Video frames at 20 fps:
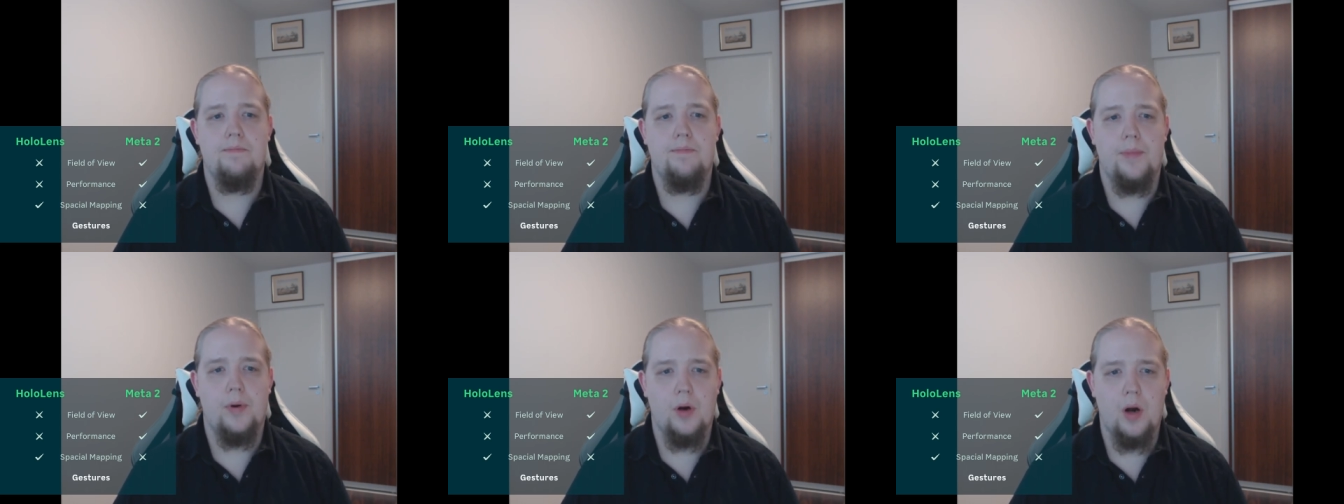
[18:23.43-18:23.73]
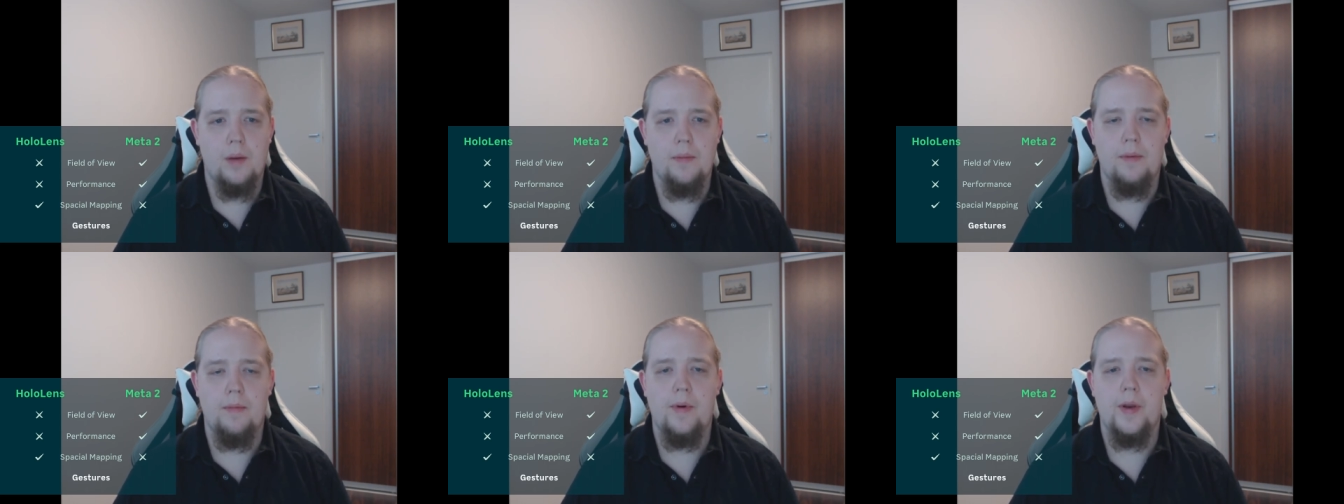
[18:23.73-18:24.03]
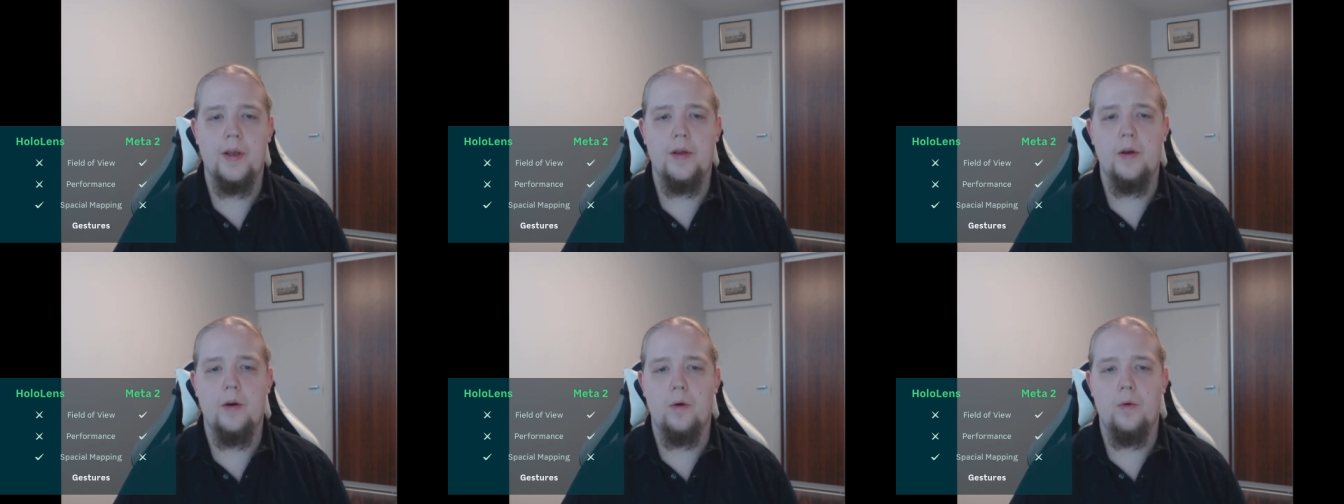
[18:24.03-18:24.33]

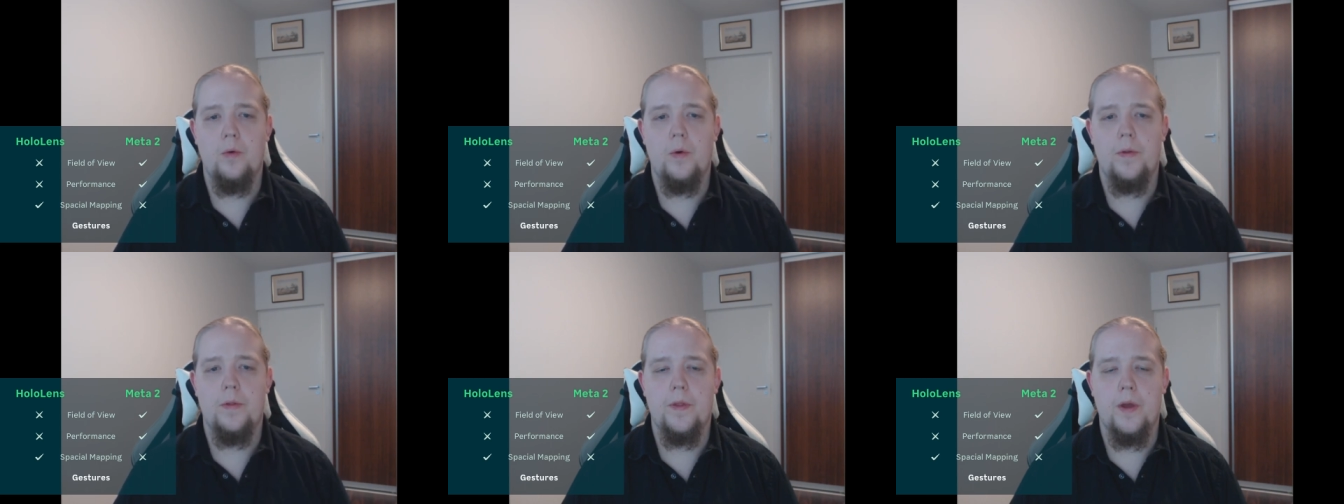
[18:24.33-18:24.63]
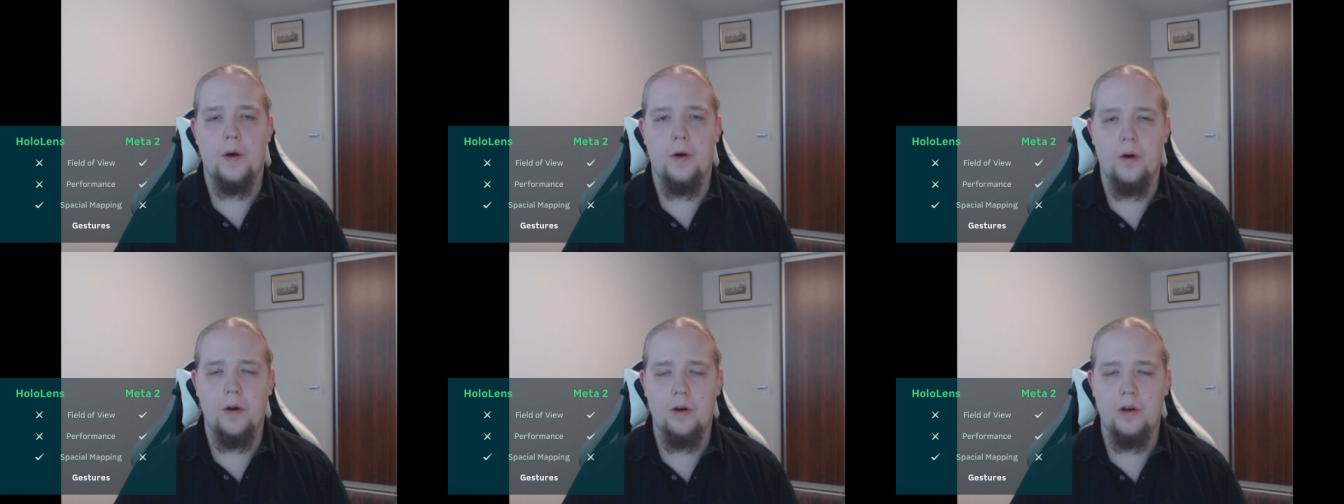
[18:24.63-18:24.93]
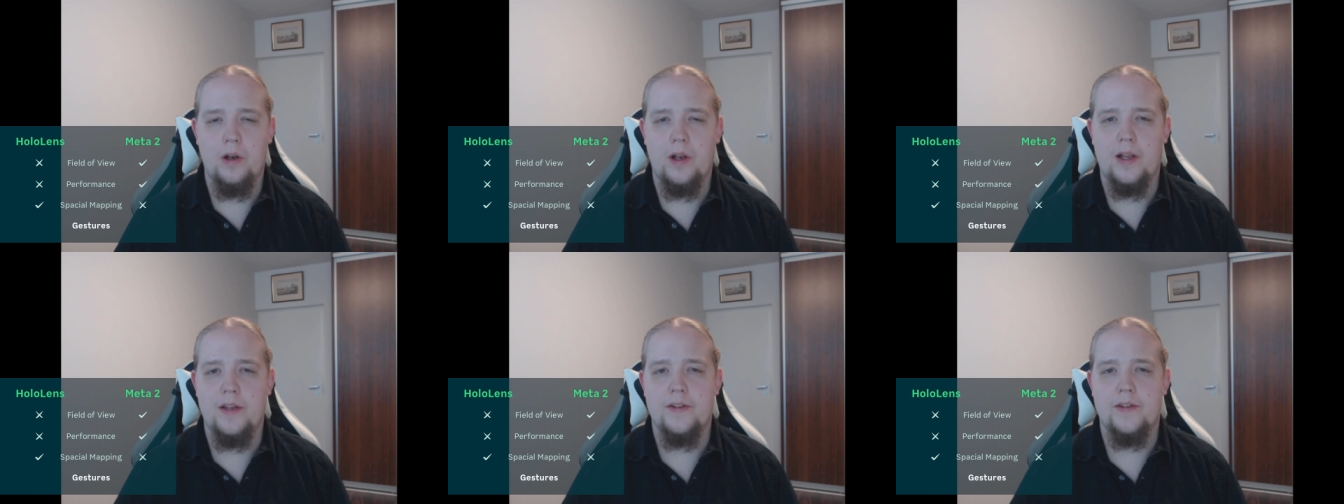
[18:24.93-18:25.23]
probably go with the
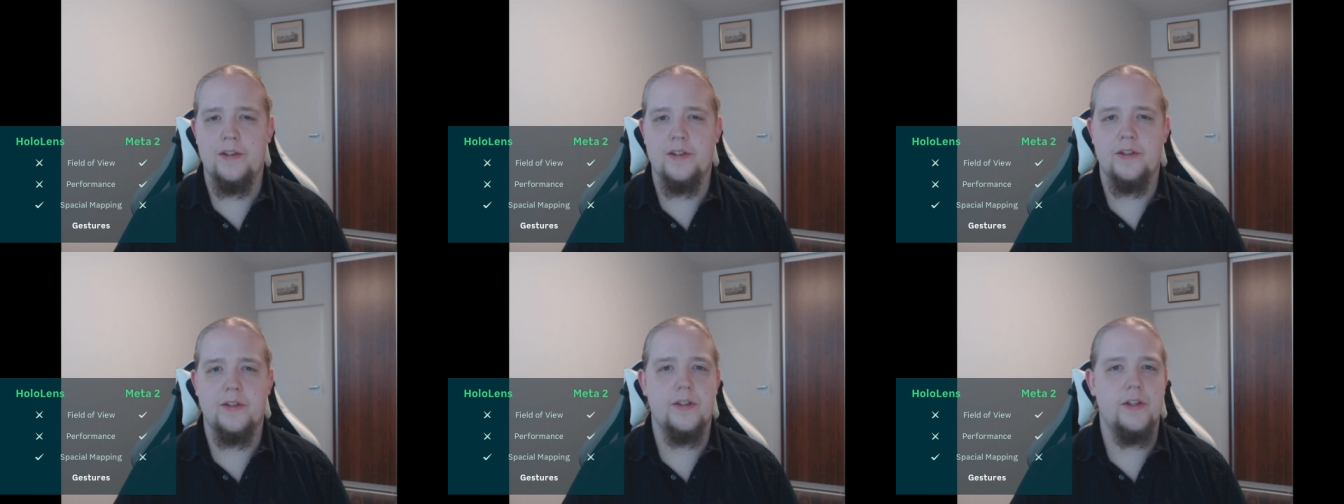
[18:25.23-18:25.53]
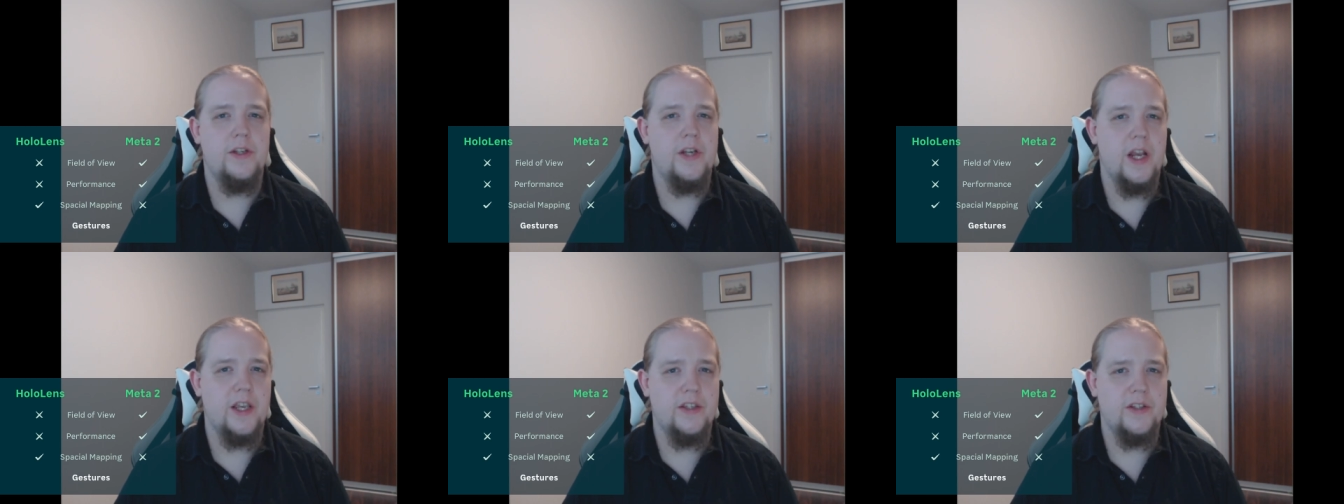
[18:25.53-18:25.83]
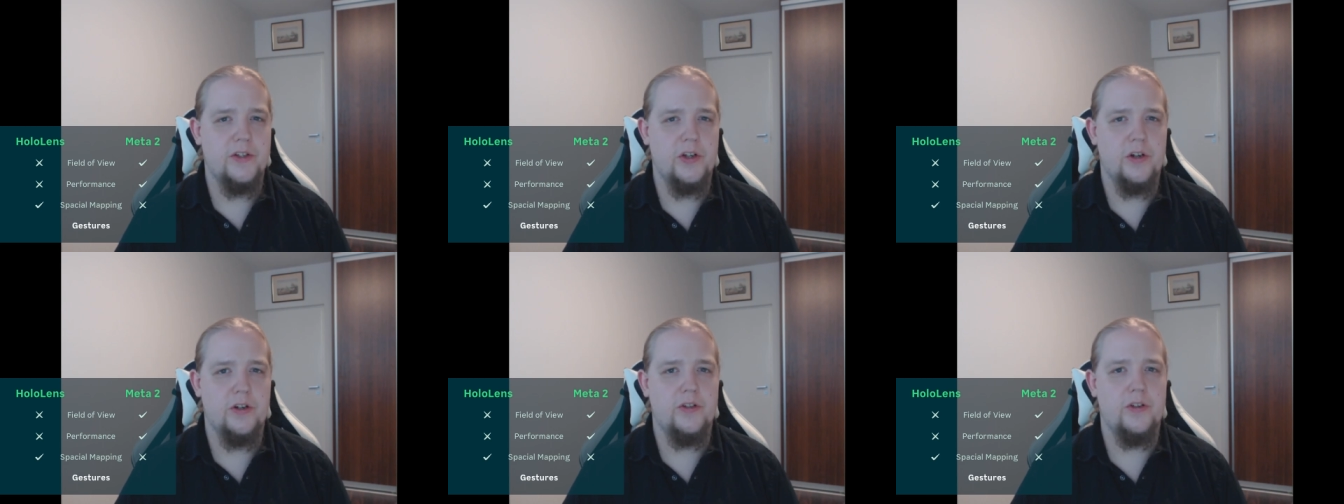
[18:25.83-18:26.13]
HoloLens's
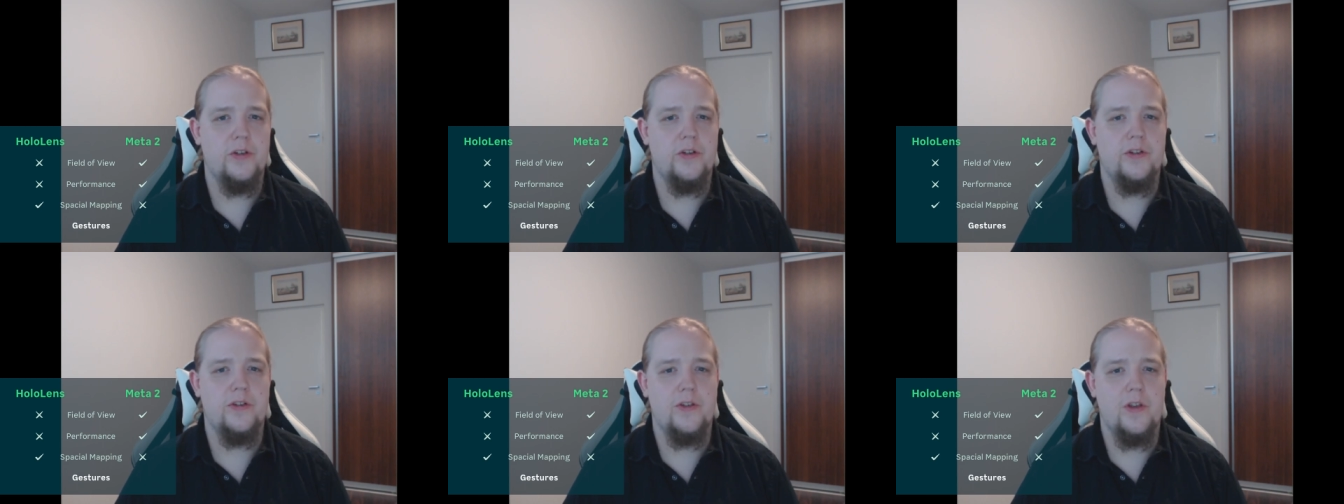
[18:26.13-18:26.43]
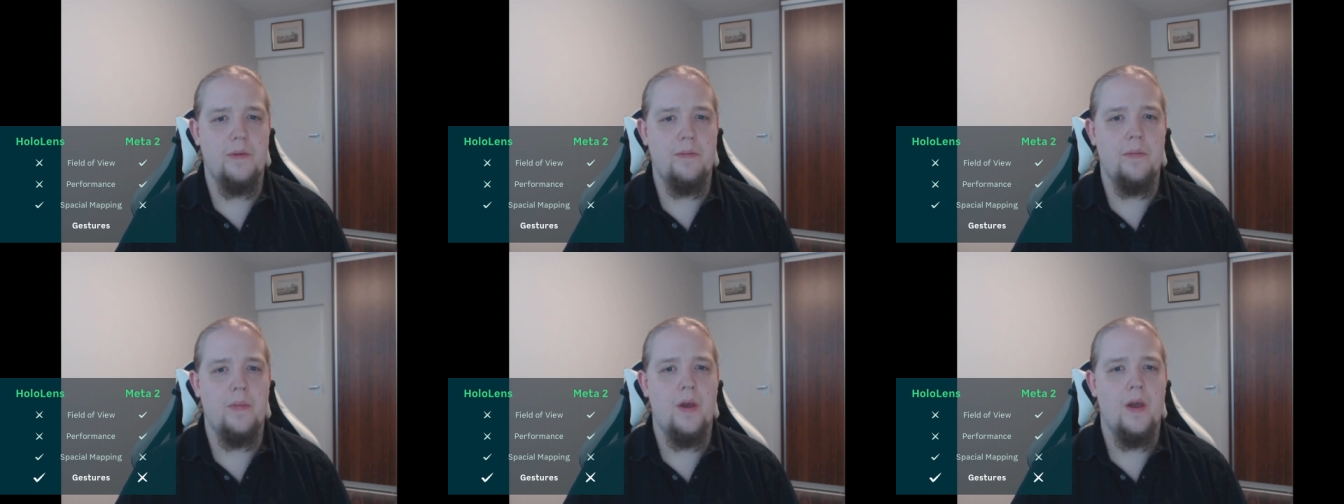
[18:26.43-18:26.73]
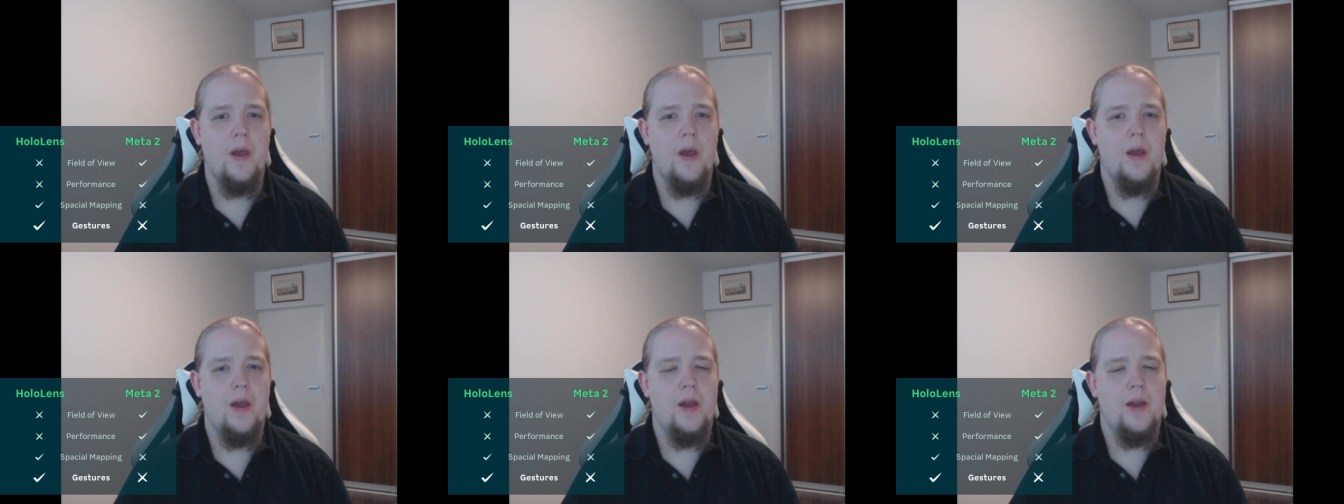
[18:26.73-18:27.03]
gesture system,